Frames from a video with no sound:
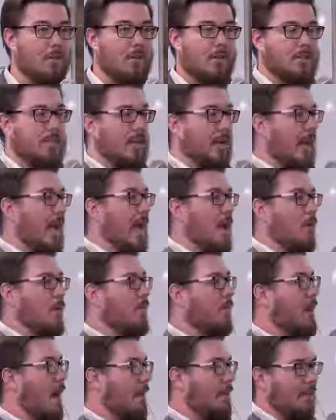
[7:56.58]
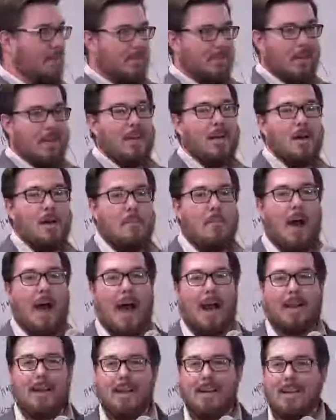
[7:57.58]
It looks like, hey, we've got this
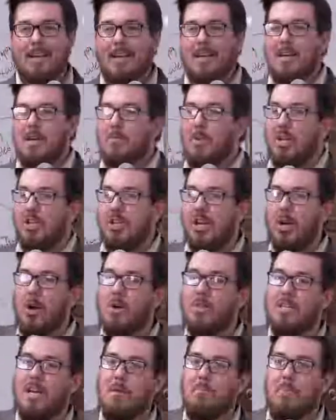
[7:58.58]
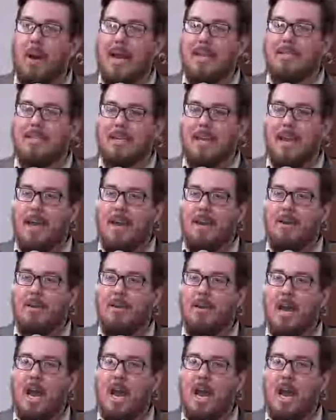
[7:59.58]
back. But she goes in and bites again,